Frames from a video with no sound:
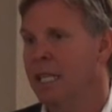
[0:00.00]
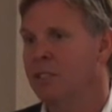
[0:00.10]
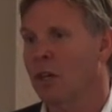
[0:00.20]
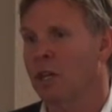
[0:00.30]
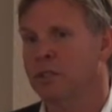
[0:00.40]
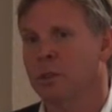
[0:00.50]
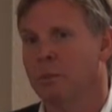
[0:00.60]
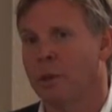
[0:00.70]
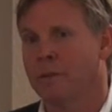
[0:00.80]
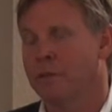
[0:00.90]
It's also
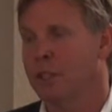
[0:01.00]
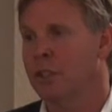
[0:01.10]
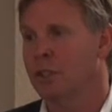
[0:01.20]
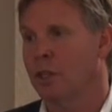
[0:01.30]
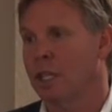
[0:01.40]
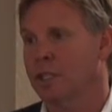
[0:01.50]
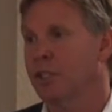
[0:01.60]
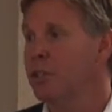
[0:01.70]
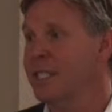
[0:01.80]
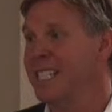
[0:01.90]
important for you to talk
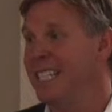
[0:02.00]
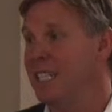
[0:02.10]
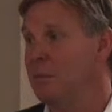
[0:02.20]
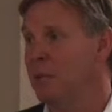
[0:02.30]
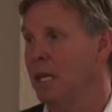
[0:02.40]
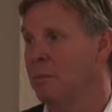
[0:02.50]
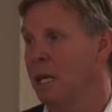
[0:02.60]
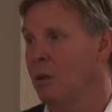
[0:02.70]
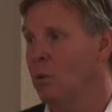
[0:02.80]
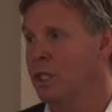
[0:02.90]
to your team
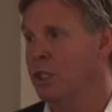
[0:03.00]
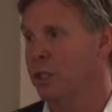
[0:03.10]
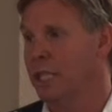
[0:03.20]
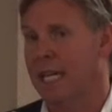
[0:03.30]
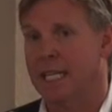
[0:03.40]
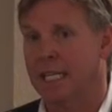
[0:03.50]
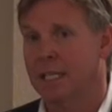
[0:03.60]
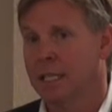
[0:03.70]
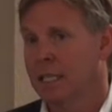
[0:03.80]
about what you're getting,